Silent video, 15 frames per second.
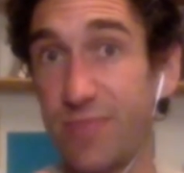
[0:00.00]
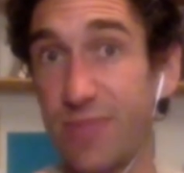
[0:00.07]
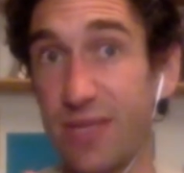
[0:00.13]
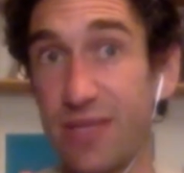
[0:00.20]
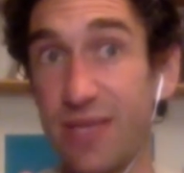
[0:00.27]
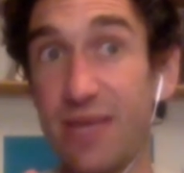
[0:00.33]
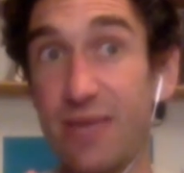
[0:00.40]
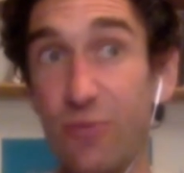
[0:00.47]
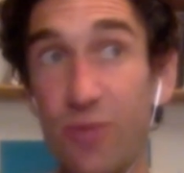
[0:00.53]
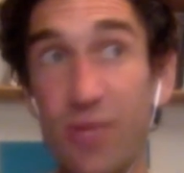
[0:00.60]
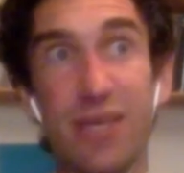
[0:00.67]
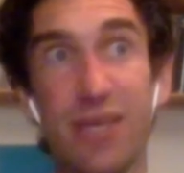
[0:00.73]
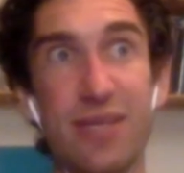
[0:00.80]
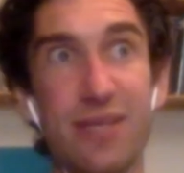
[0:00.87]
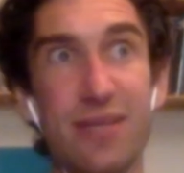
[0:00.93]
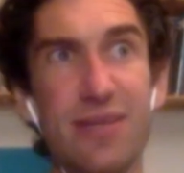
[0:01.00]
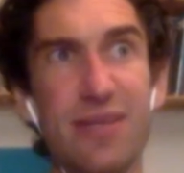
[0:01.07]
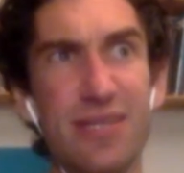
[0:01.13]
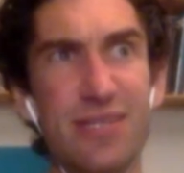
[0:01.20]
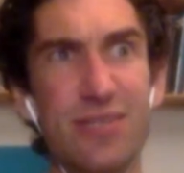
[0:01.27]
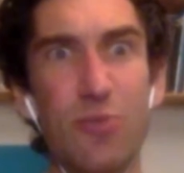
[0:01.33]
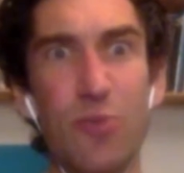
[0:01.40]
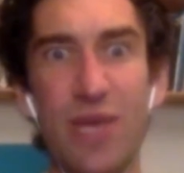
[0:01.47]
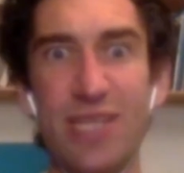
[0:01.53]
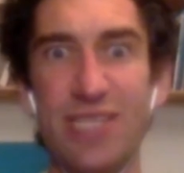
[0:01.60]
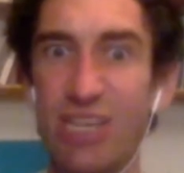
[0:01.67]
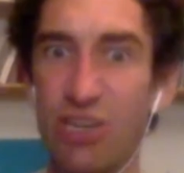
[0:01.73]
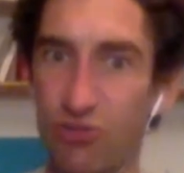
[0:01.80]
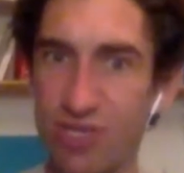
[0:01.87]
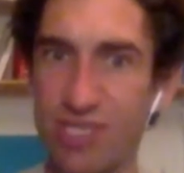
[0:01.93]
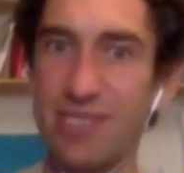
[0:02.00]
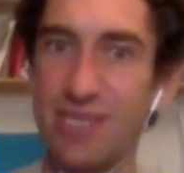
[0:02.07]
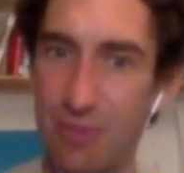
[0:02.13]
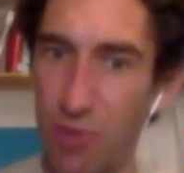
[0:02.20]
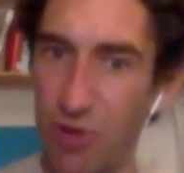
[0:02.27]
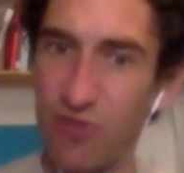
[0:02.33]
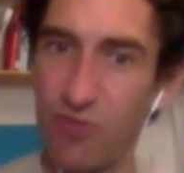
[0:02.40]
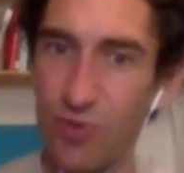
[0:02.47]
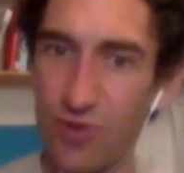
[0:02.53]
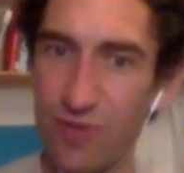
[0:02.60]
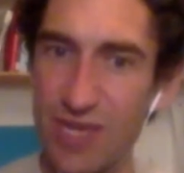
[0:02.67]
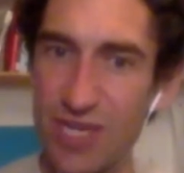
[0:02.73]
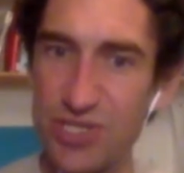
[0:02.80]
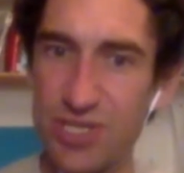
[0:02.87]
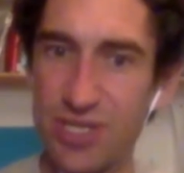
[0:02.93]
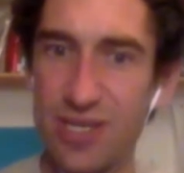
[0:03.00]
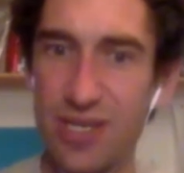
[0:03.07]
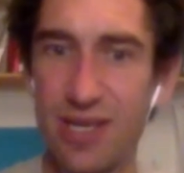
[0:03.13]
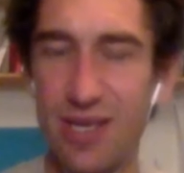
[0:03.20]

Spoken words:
then we can, in some ways, increase the amount of motivation.